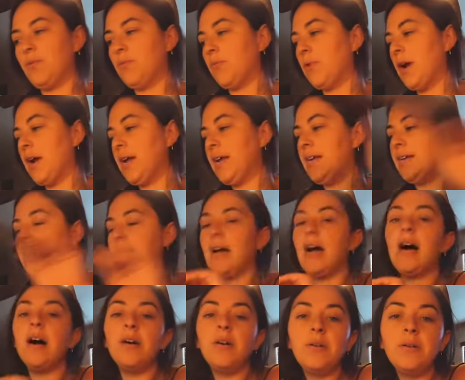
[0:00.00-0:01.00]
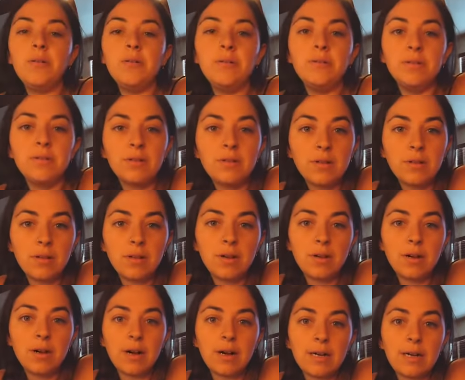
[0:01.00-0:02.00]
right now,
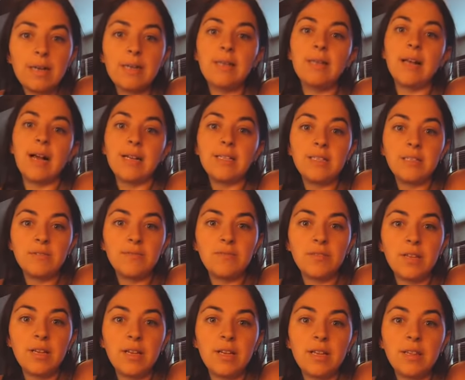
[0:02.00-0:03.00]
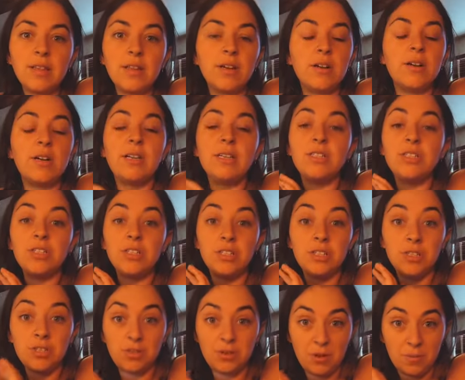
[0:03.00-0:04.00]
collectively, there is
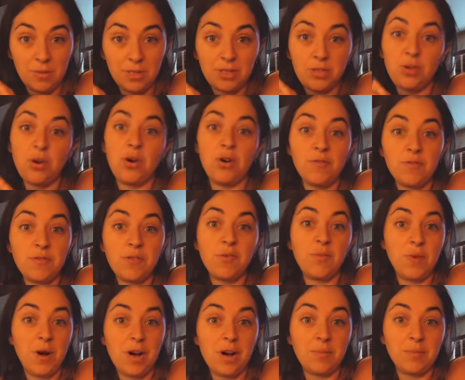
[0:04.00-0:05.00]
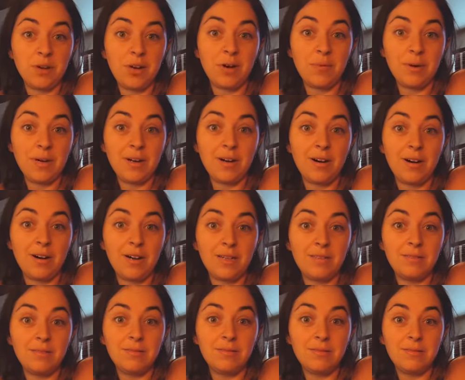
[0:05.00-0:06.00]
just so much overwhelm going
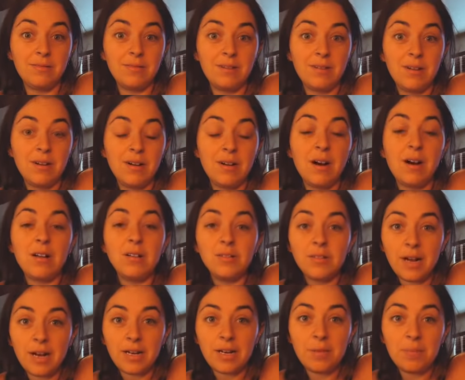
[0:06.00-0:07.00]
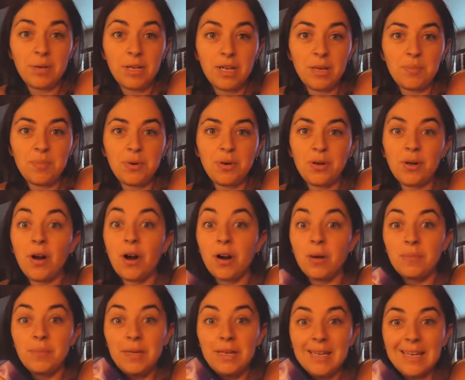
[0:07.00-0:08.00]
on. A lot of people
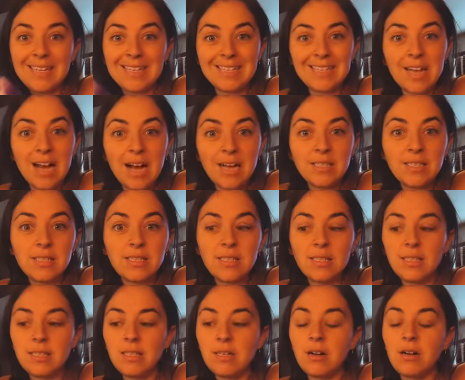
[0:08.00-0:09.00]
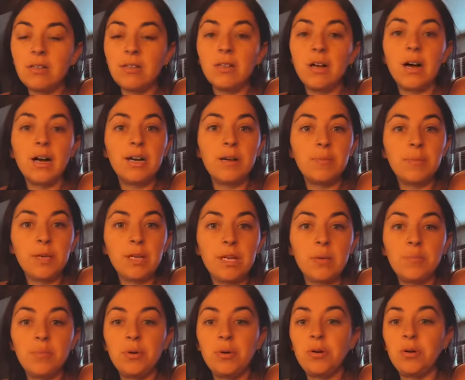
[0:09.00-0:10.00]
are being tested. A lot of
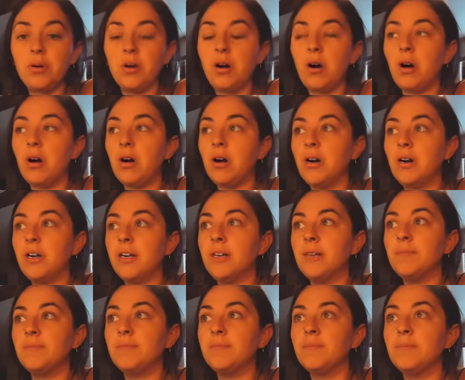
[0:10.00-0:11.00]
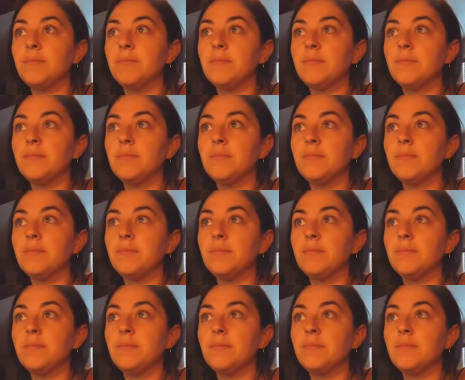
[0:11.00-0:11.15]
people are